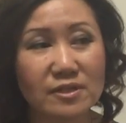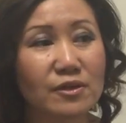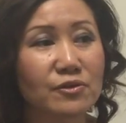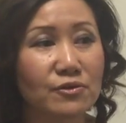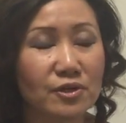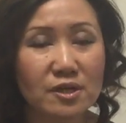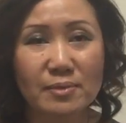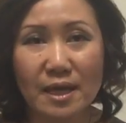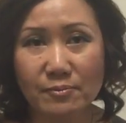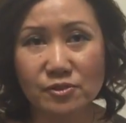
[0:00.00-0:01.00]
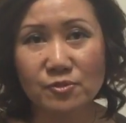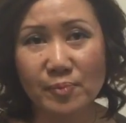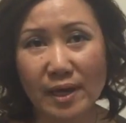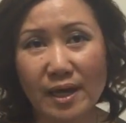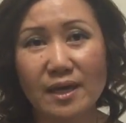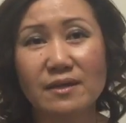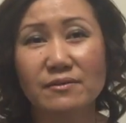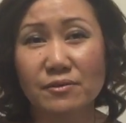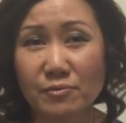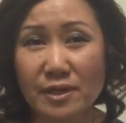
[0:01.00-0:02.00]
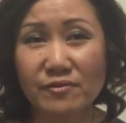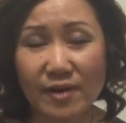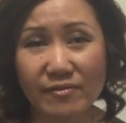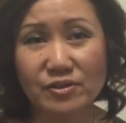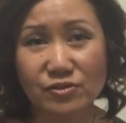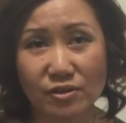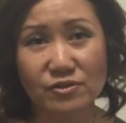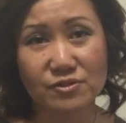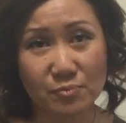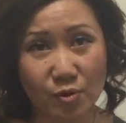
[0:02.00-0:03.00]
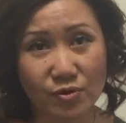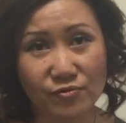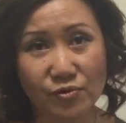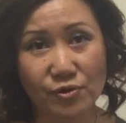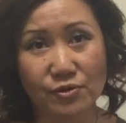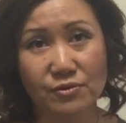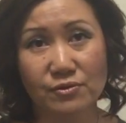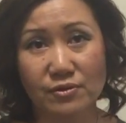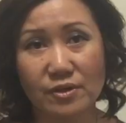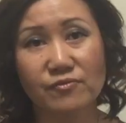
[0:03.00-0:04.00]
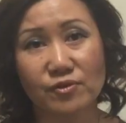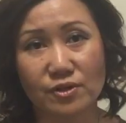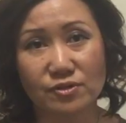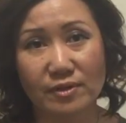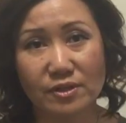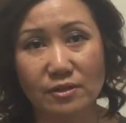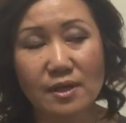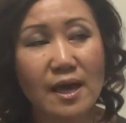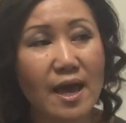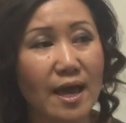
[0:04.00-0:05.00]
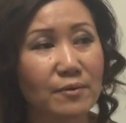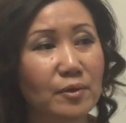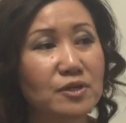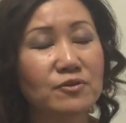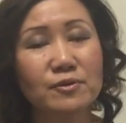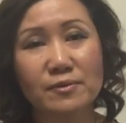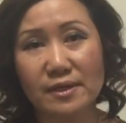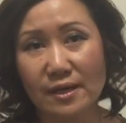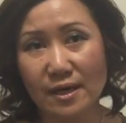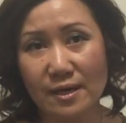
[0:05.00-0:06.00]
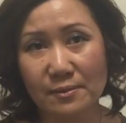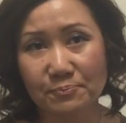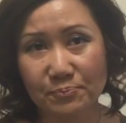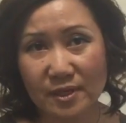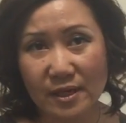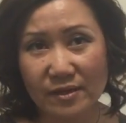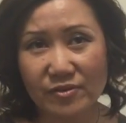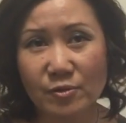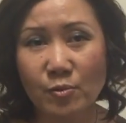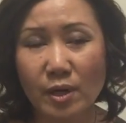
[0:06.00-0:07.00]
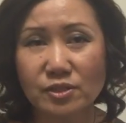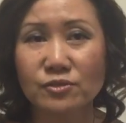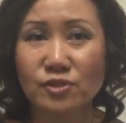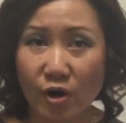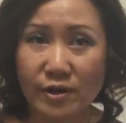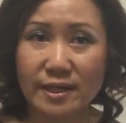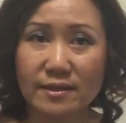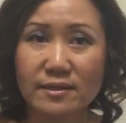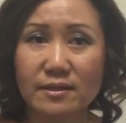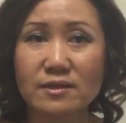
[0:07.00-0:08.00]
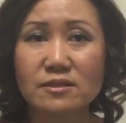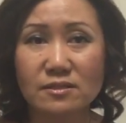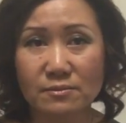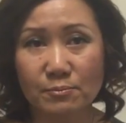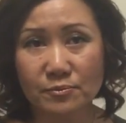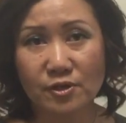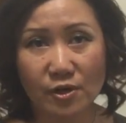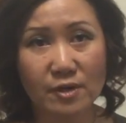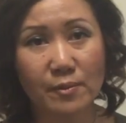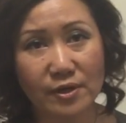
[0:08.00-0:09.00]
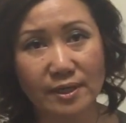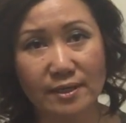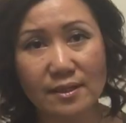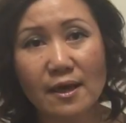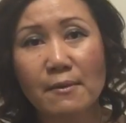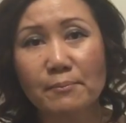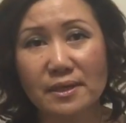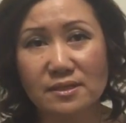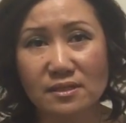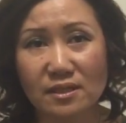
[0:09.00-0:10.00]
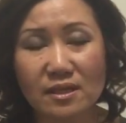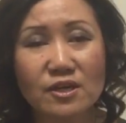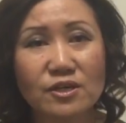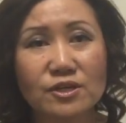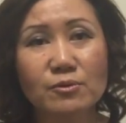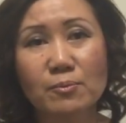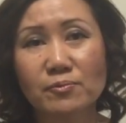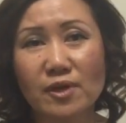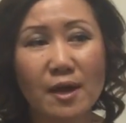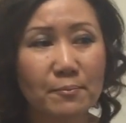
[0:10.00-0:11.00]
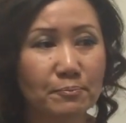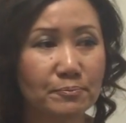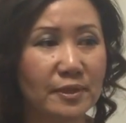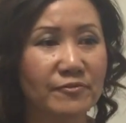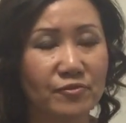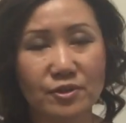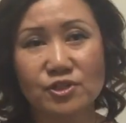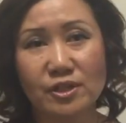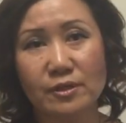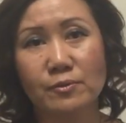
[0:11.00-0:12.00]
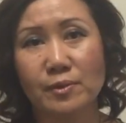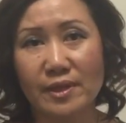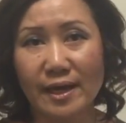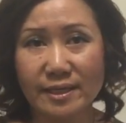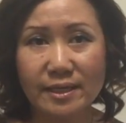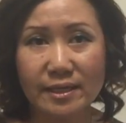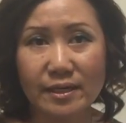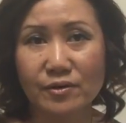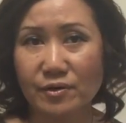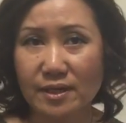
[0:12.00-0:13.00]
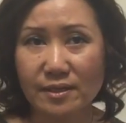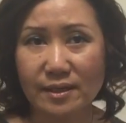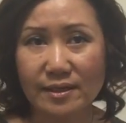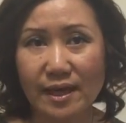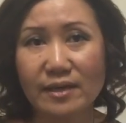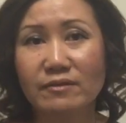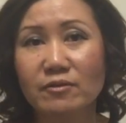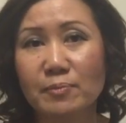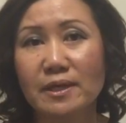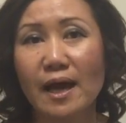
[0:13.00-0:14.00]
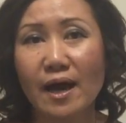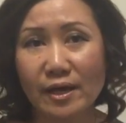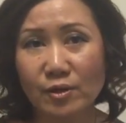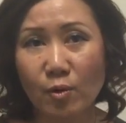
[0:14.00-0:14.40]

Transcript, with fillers: you know they're going to be able to pay three to five hundred dollars more for their furnished rental and when you um, if you want to target this target market basically you would not be furnishing it with ikea or anything like that it would be high